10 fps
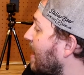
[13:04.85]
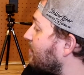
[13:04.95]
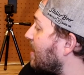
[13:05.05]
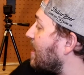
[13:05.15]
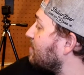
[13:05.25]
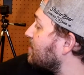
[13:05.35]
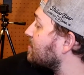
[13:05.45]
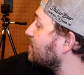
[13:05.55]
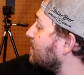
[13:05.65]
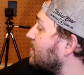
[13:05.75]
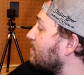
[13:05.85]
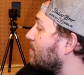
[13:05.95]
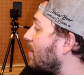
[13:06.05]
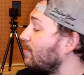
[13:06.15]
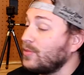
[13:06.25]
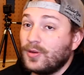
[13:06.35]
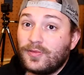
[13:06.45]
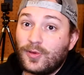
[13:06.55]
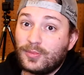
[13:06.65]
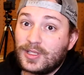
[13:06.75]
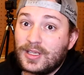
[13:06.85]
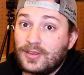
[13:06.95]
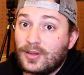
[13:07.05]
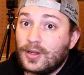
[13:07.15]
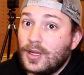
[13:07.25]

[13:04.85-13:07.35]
haven't had this lifting problem uniformly either.